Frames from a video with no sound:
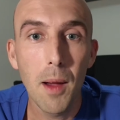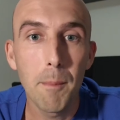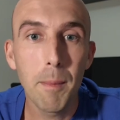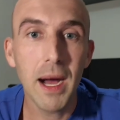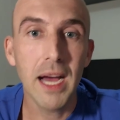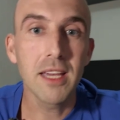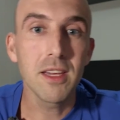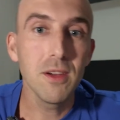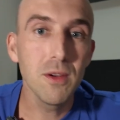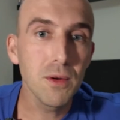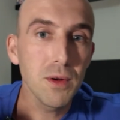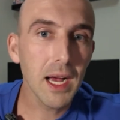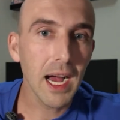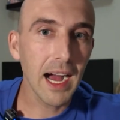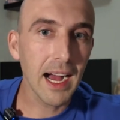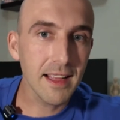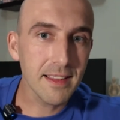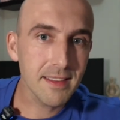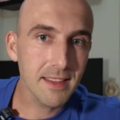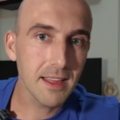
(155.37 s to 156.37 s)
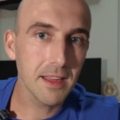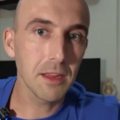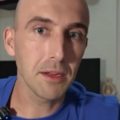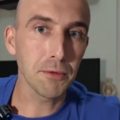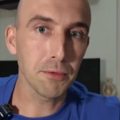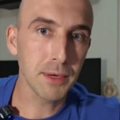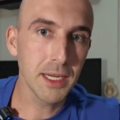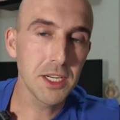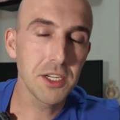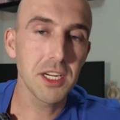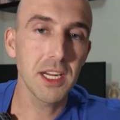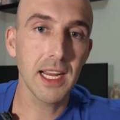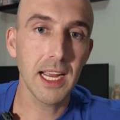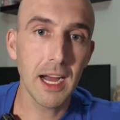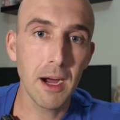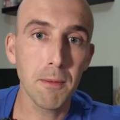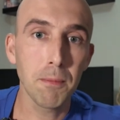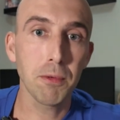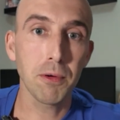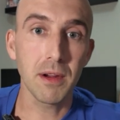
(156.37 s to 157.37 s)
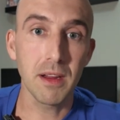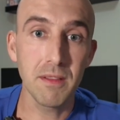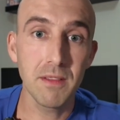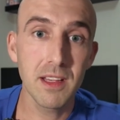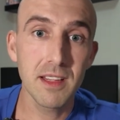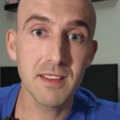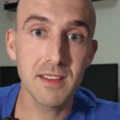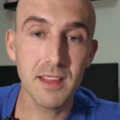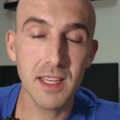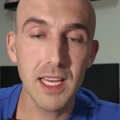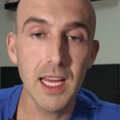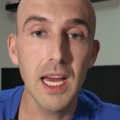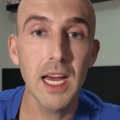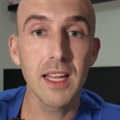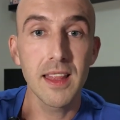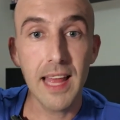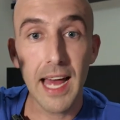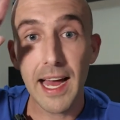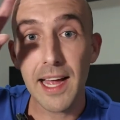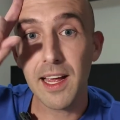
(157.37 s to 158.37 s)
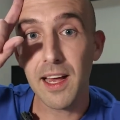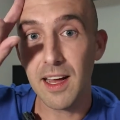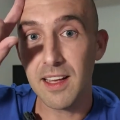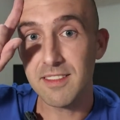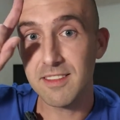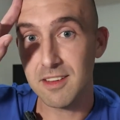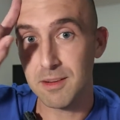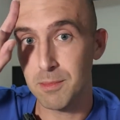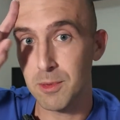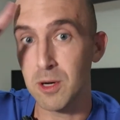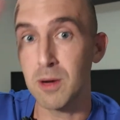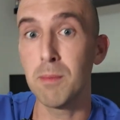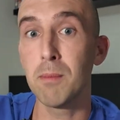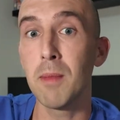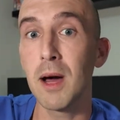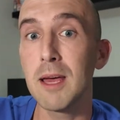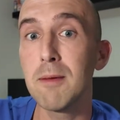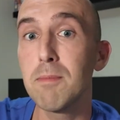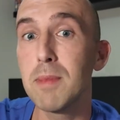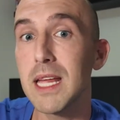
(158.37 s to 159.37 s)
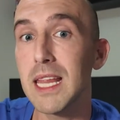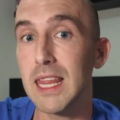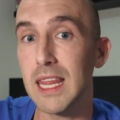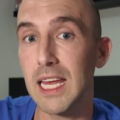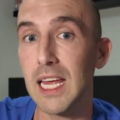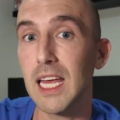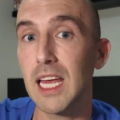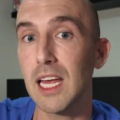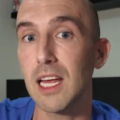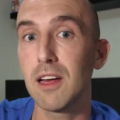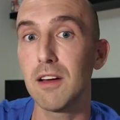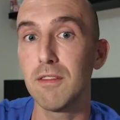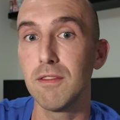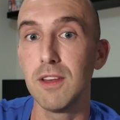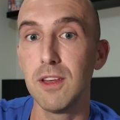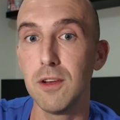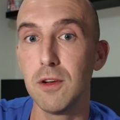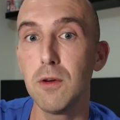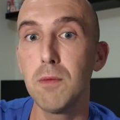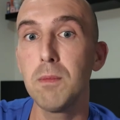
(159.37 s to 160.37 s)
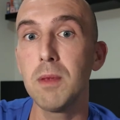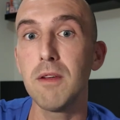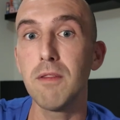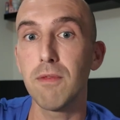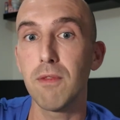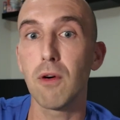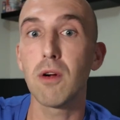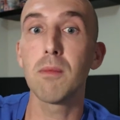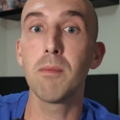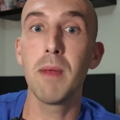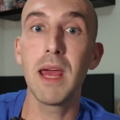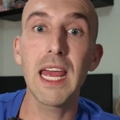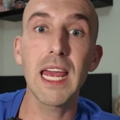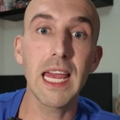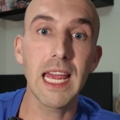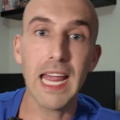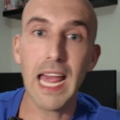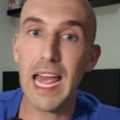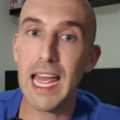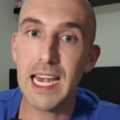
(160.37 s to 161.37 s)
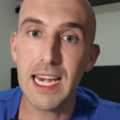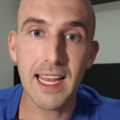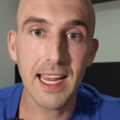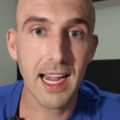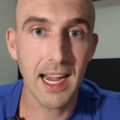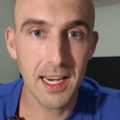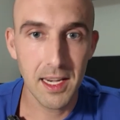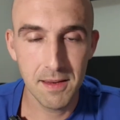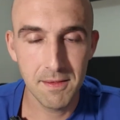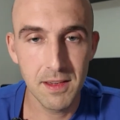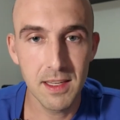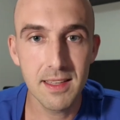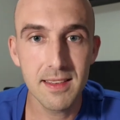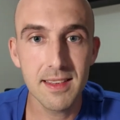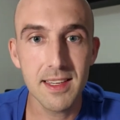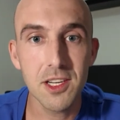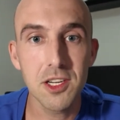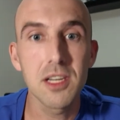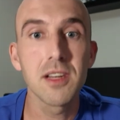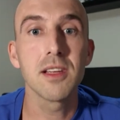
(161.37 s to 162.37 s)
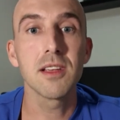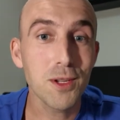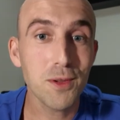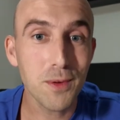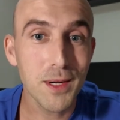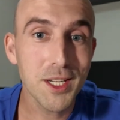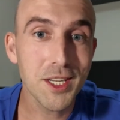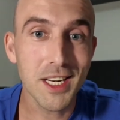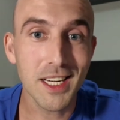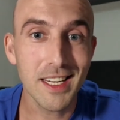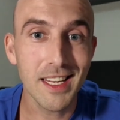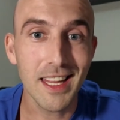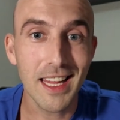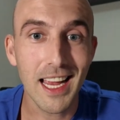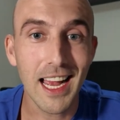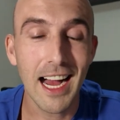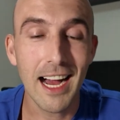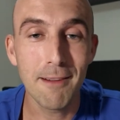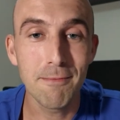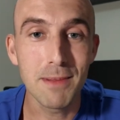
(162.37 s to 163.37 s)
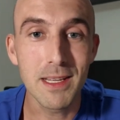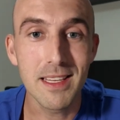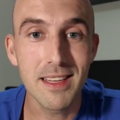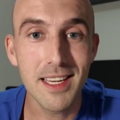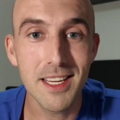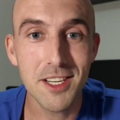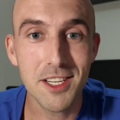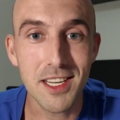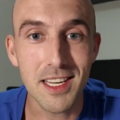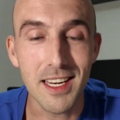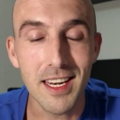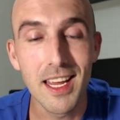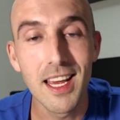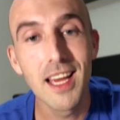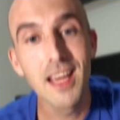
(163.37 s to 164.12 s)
by you constantly reaching out previously, that customer might be thinking of you before making any kind of decision or switching to the competition.